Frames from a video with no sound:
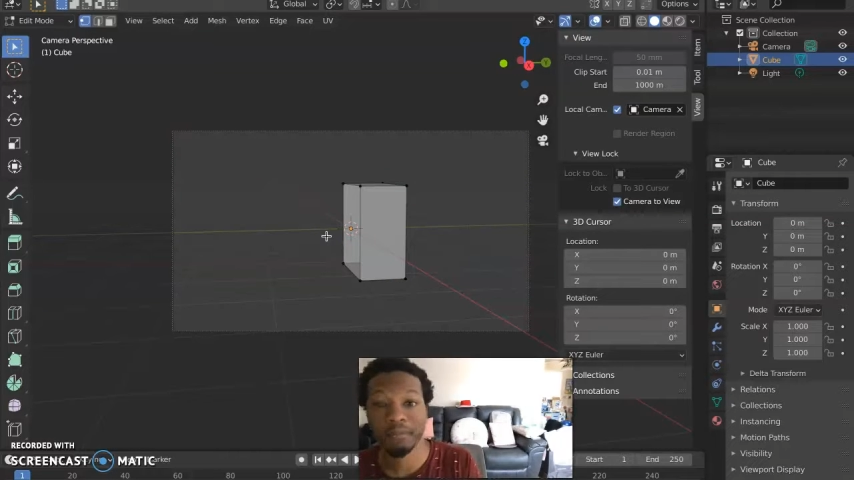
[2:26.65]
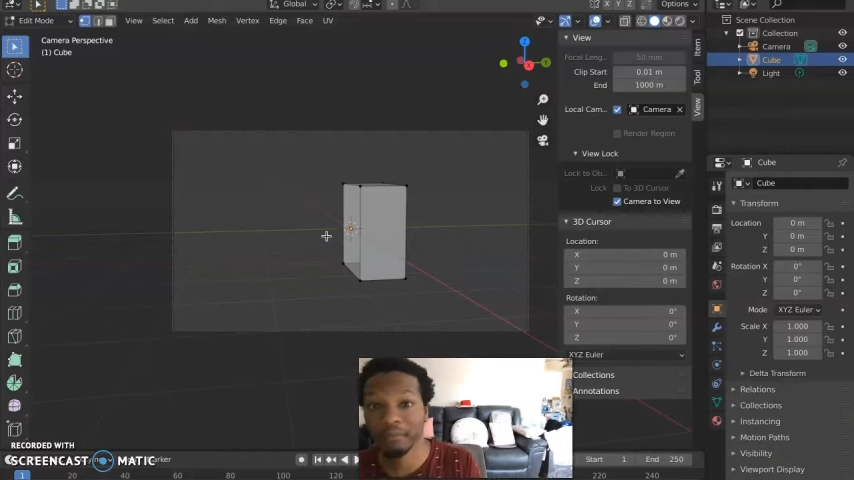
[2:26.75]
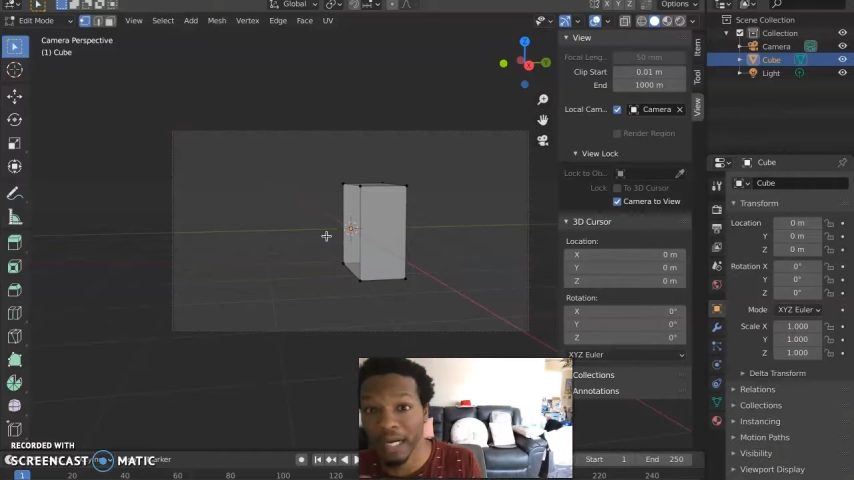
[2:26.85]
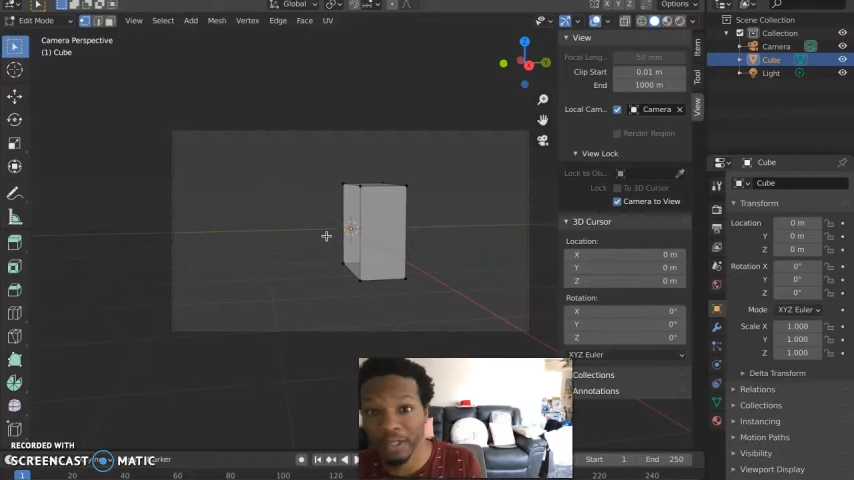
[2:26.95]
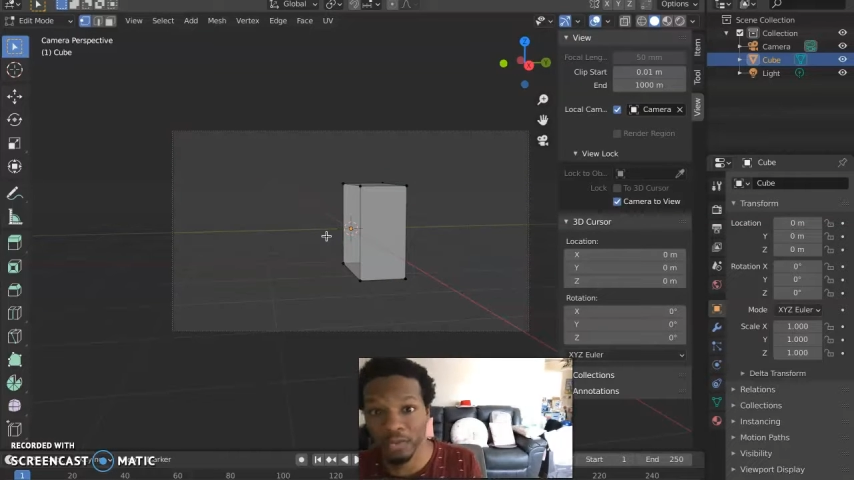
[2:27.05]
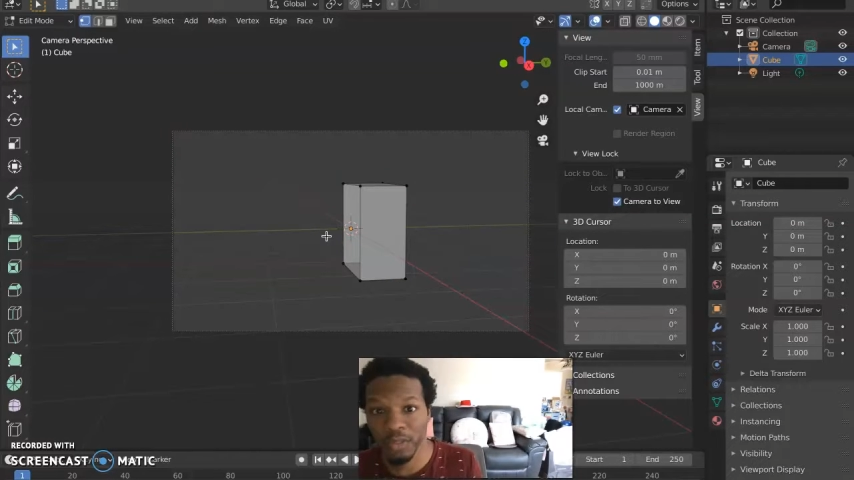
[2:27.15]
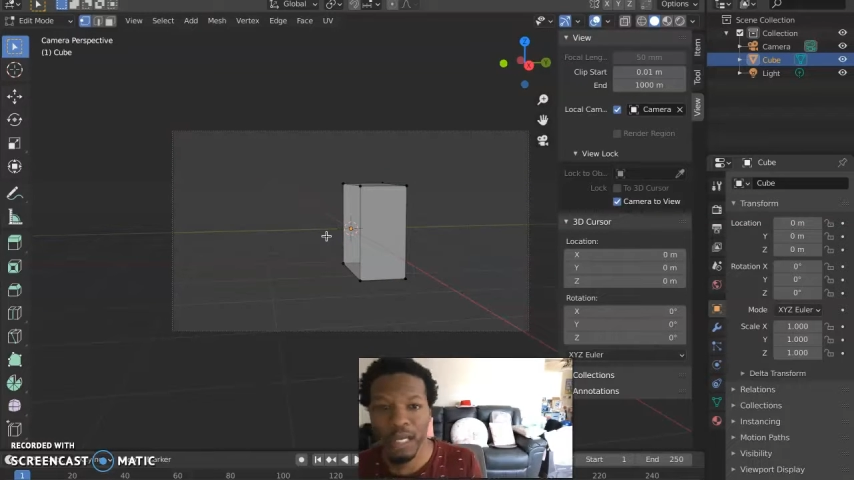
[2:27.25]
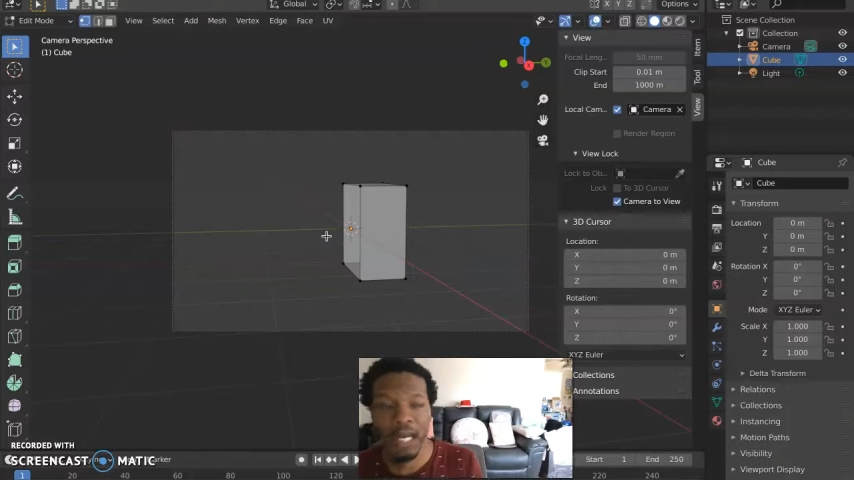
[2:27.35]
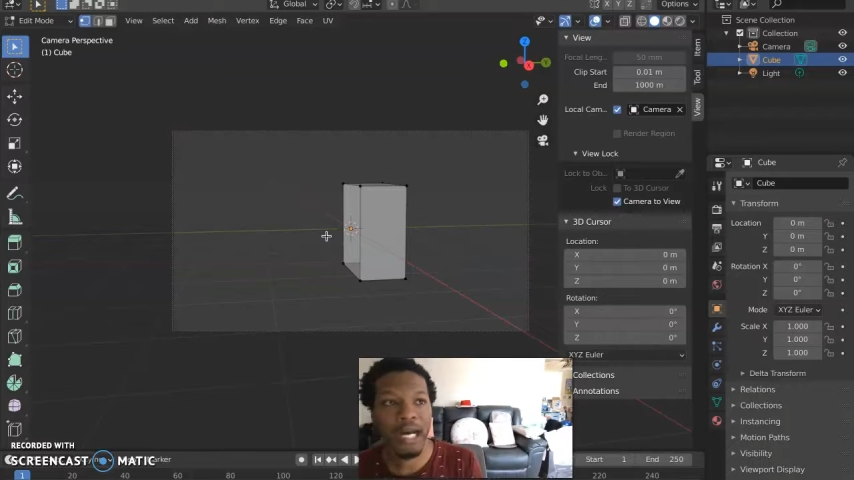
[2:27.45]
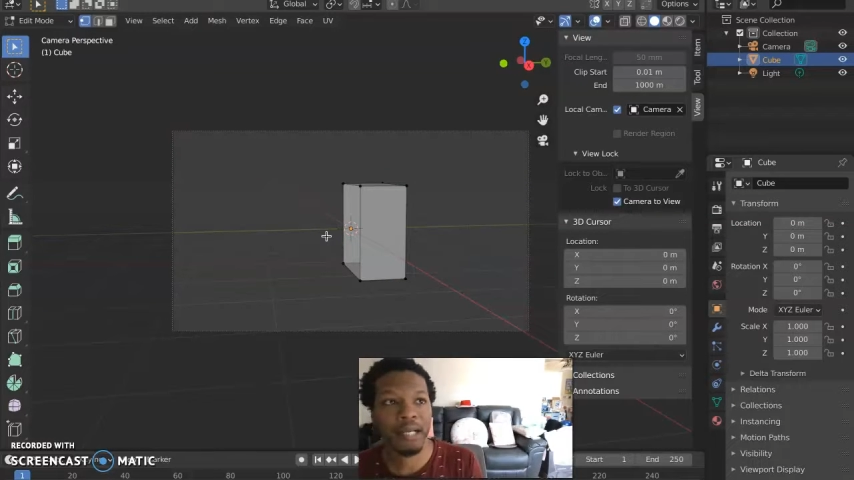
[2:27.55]
a model,
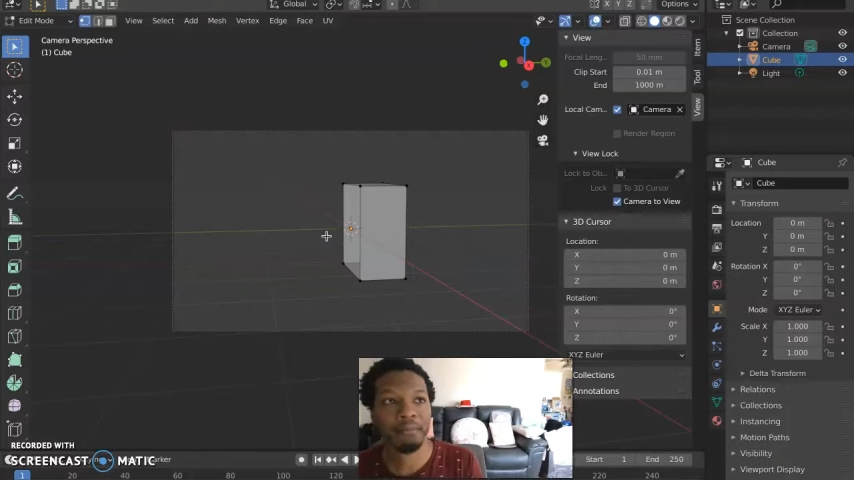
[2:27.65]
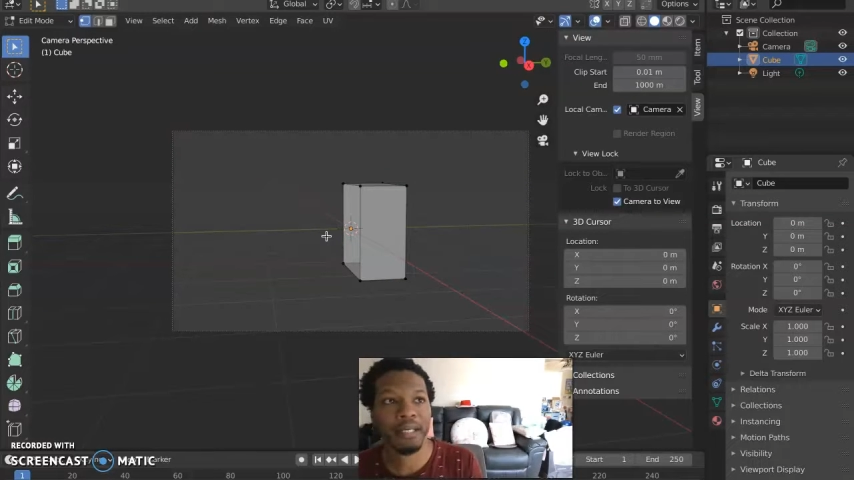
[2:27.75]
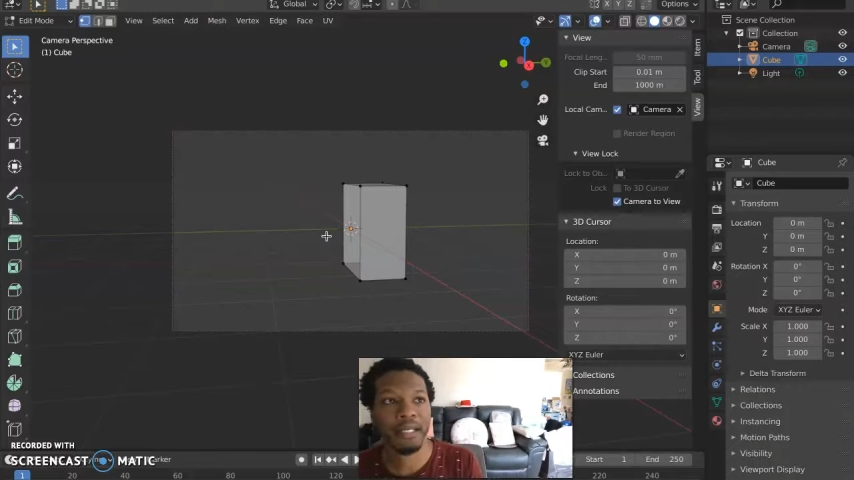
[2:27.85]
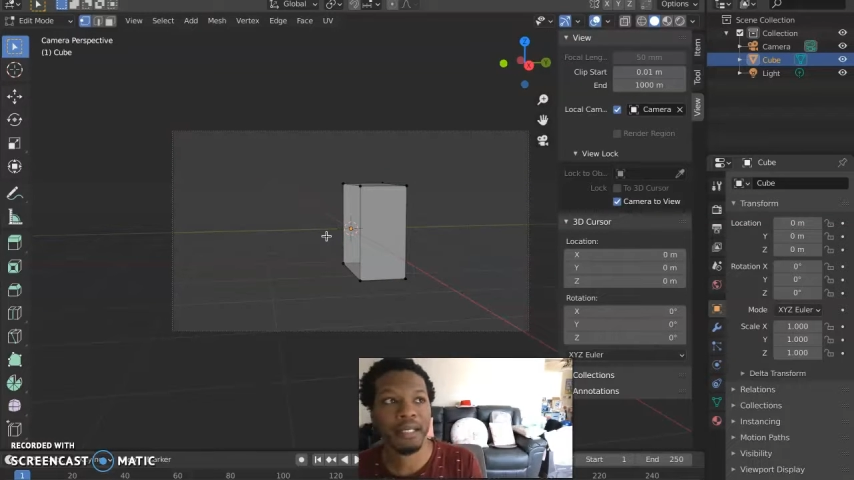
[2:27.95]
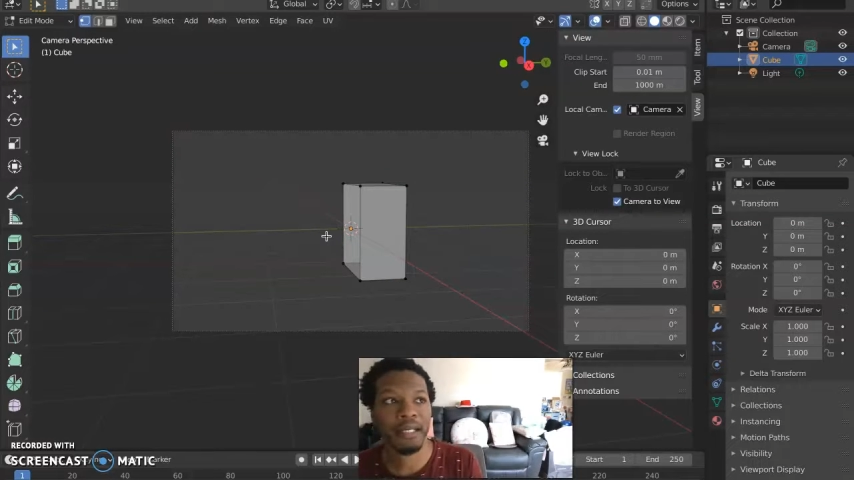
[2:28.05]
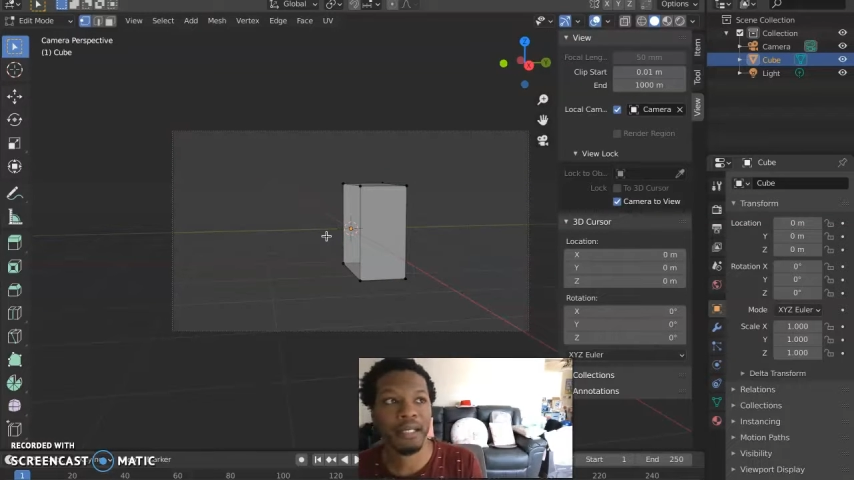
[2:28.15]
how to make